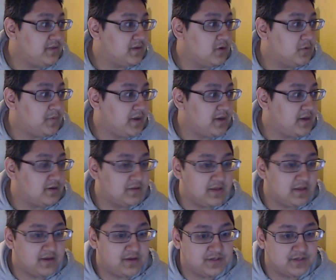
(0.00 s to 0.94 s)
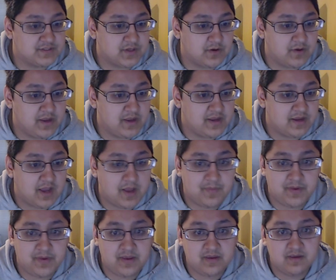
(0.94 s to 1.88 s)
The notepad will allow you to just go, hey,
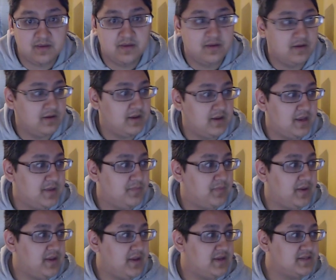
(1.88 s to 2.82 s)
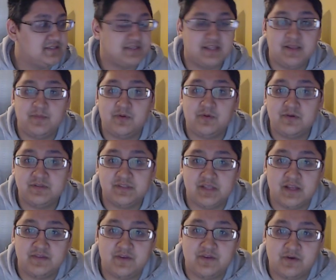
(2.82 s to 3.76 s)
copy and paste, and then pulls
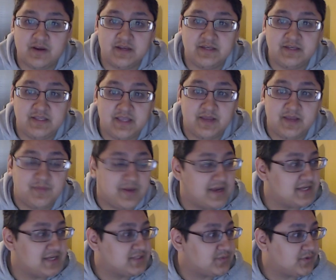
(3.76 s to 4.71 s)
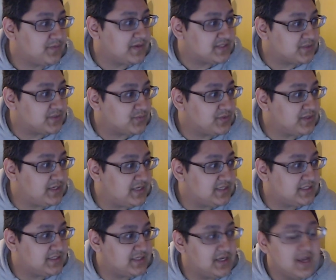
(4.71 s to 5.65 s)
out your I D and password. Makes it really
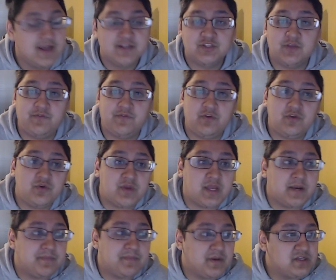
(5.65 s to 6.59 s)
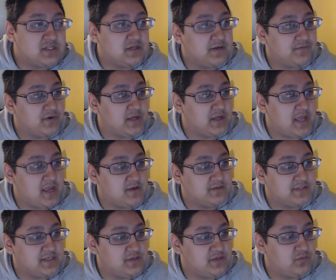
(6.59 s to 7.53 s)
easy. So if you do get a bunch of different
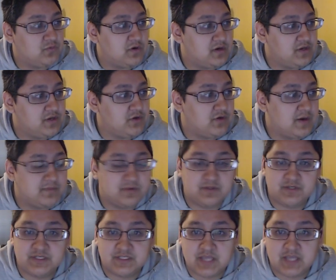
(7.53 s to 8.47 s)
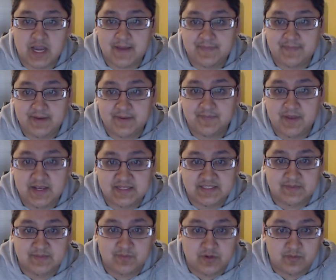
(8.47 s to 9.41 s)
accounts that you want, you're able to just copy and
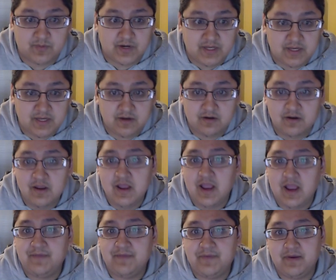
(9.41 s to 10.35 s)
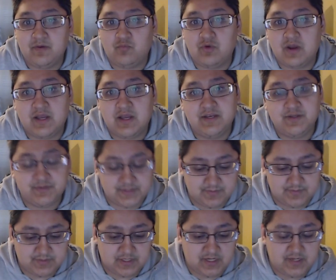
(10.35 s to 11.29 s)
paste and put them right here. And then what I do
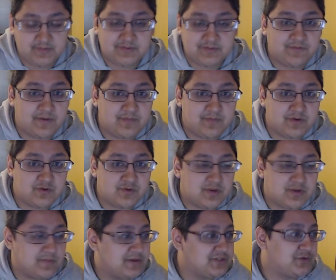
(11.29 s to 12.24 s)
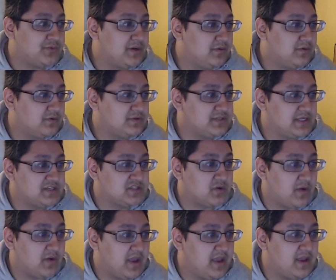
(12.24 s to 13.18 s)
sometimes, if I'm doing a bunch of rerolls, I just
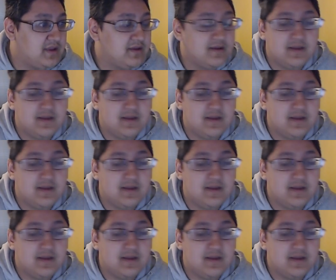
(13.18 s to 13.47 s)
go, hey,